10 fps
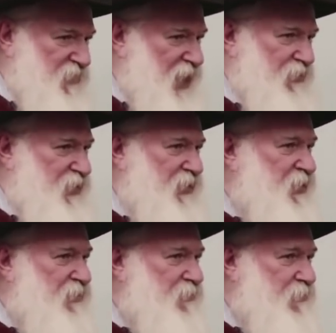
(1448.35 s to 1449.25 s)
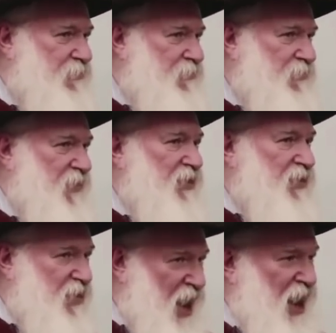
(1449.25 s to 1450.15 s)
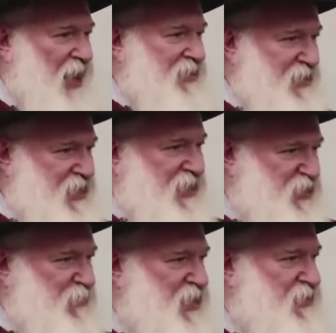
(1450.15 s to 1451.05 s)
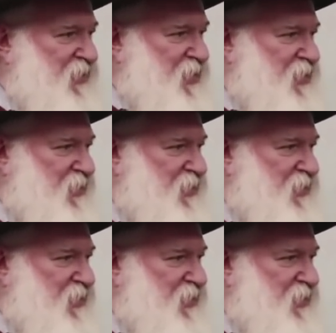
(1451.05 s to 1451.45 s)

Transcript: Not really. God needs me to